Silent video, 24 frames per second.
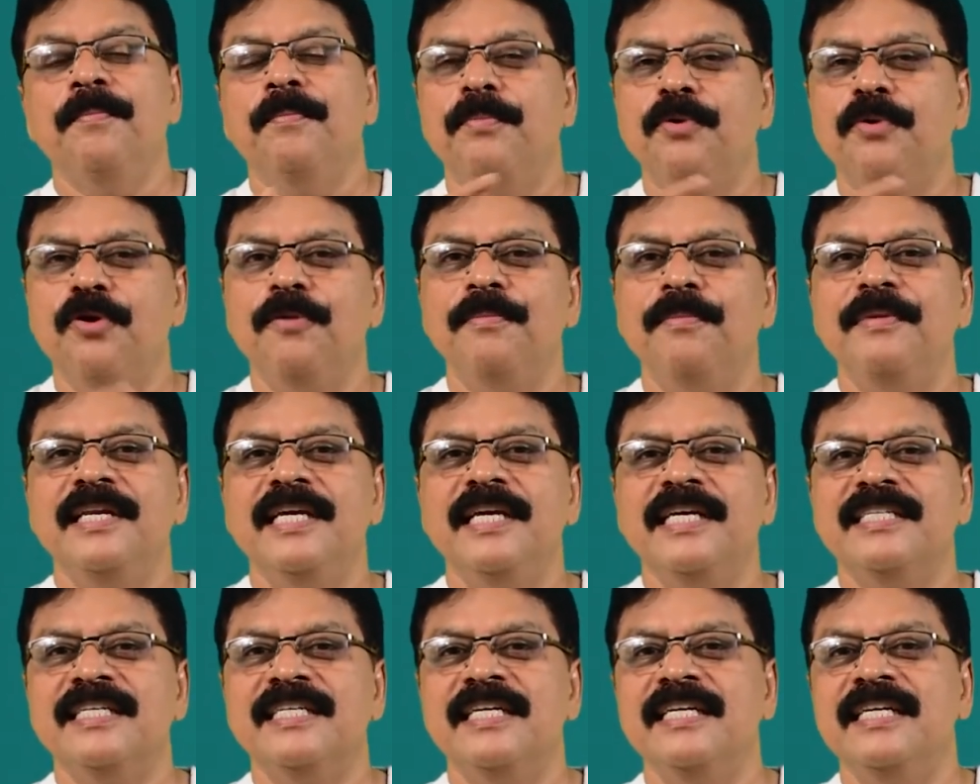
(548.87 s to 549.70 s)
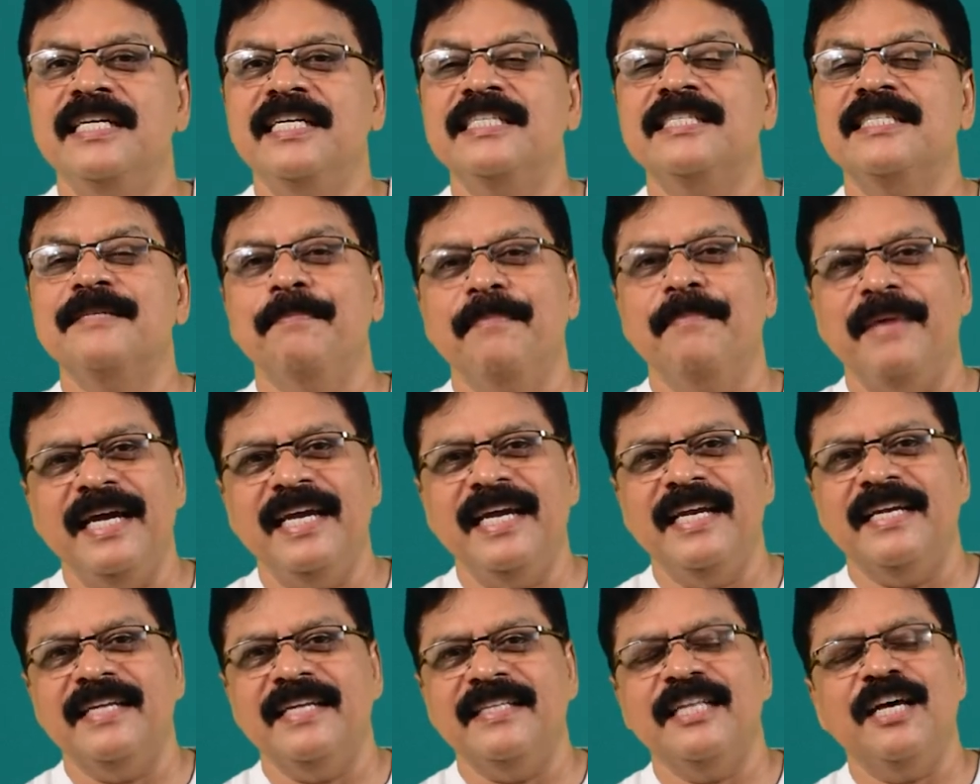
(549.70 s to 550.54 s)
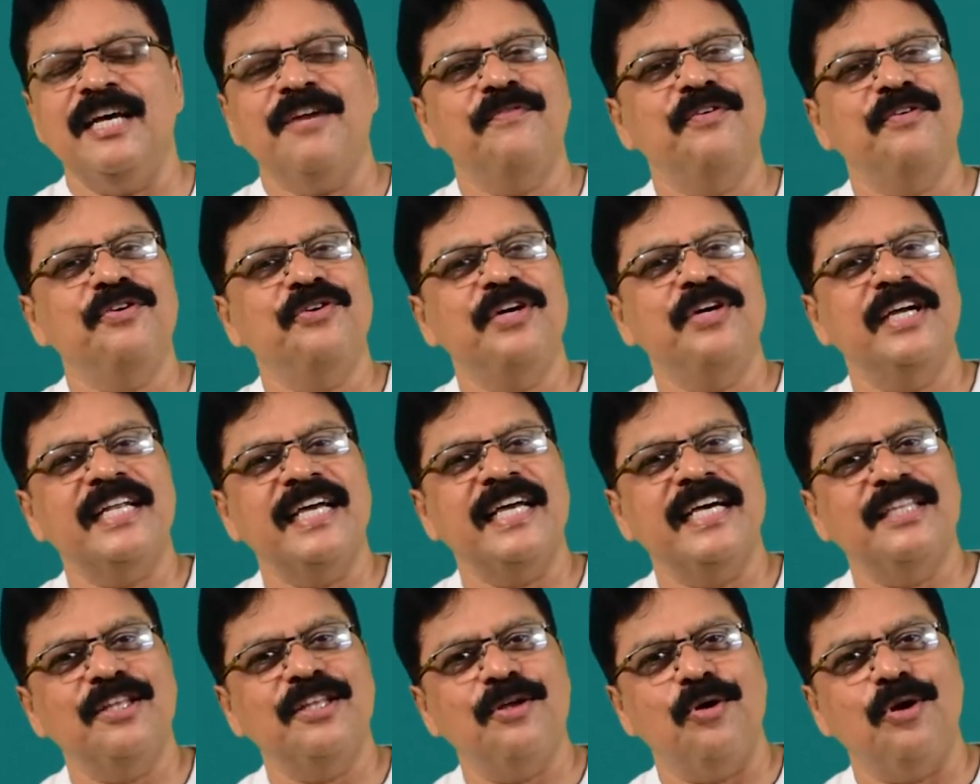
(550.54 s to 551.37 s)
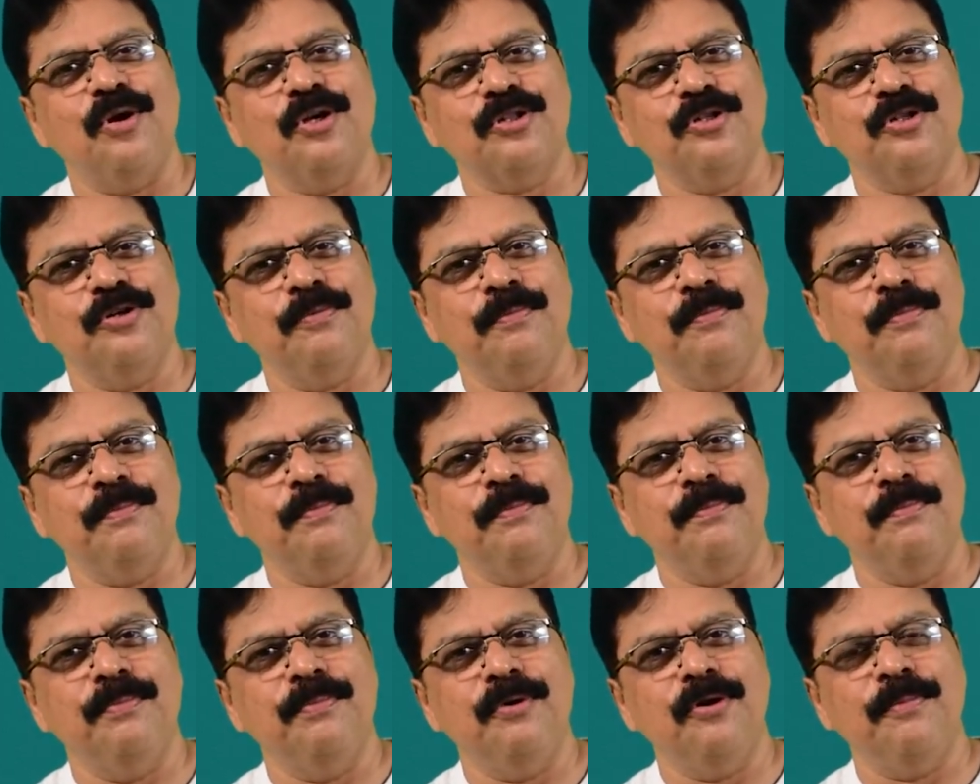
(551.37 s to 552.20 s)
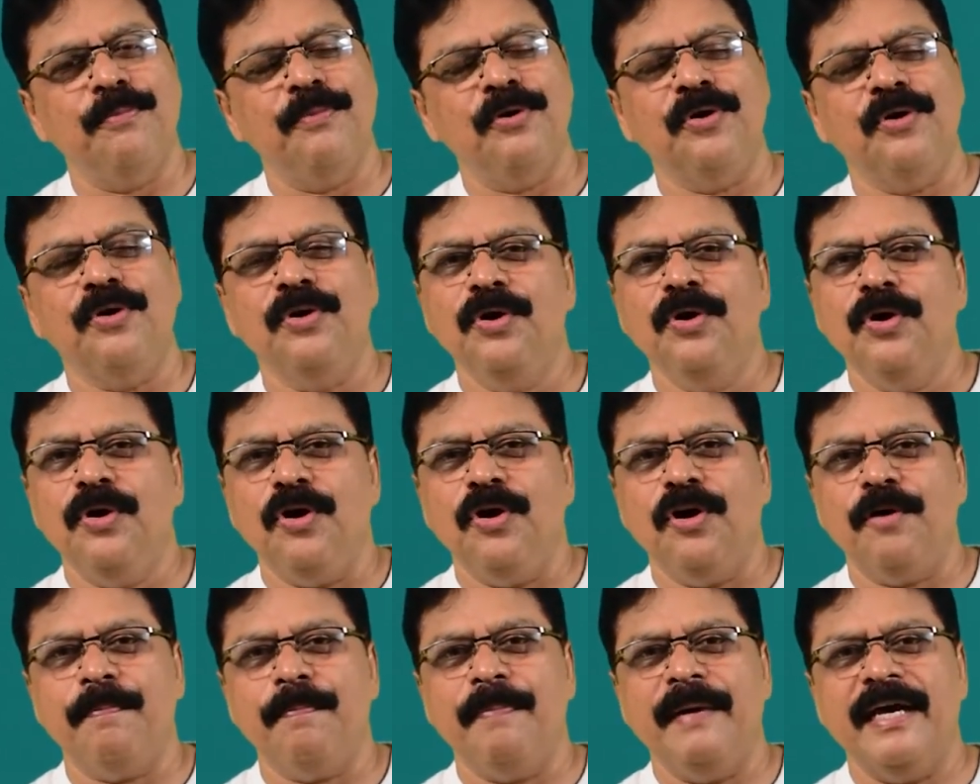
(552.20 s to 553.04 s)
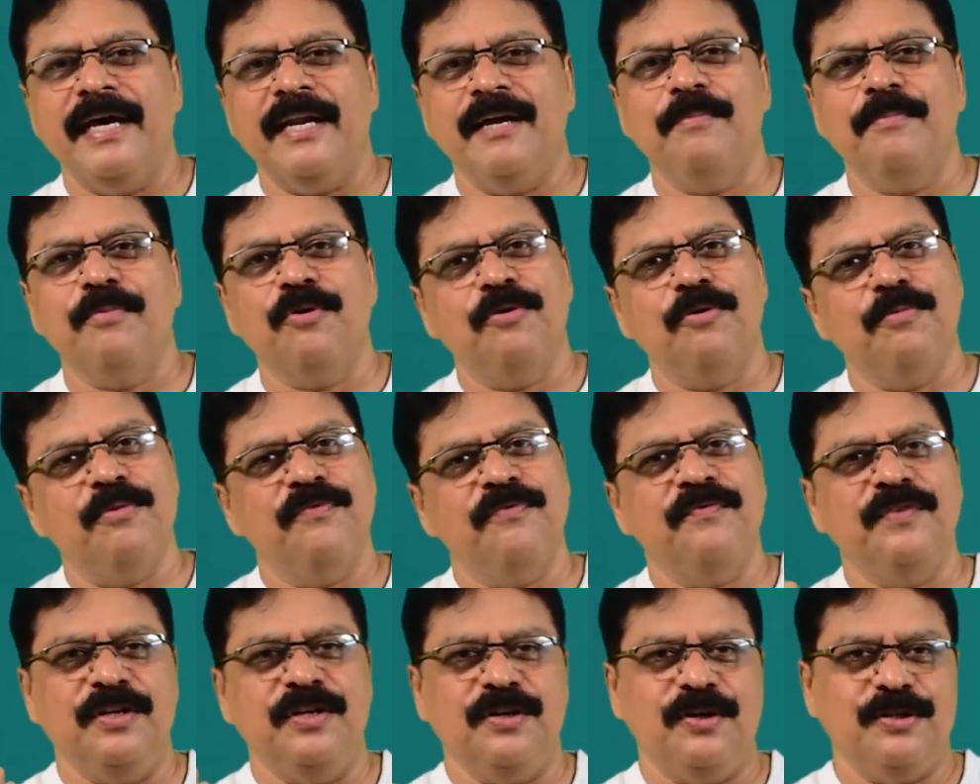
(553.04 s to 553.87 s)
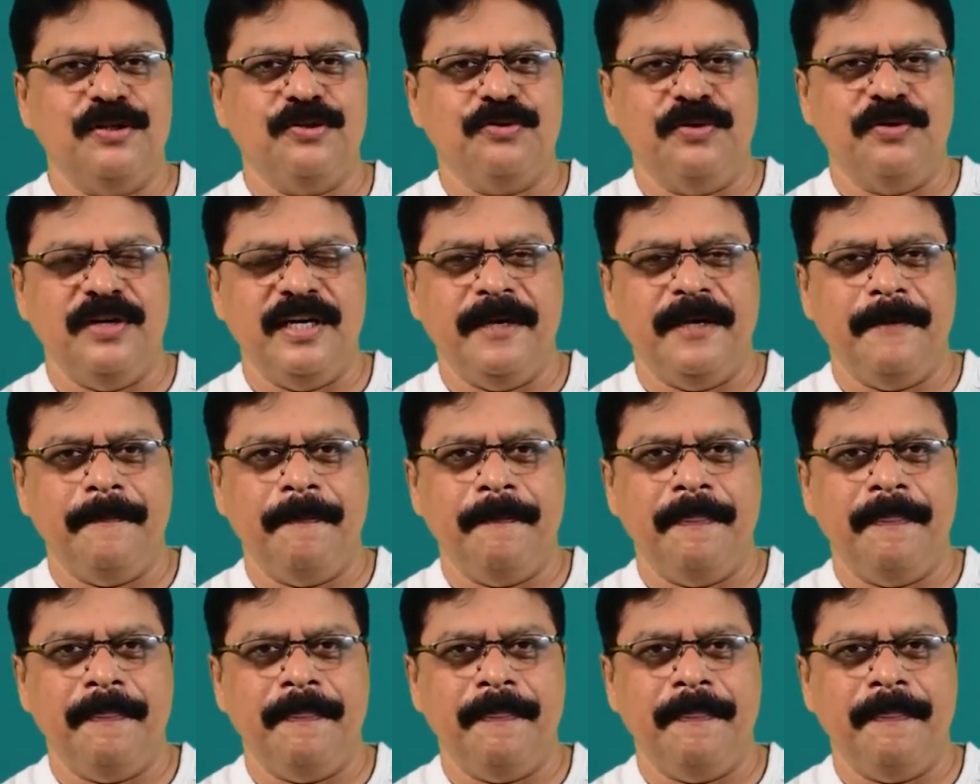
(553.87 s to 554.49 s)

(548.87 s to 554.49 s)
Bromination is mild, therefore, you get either ortho-bromo or para-bromophenols only.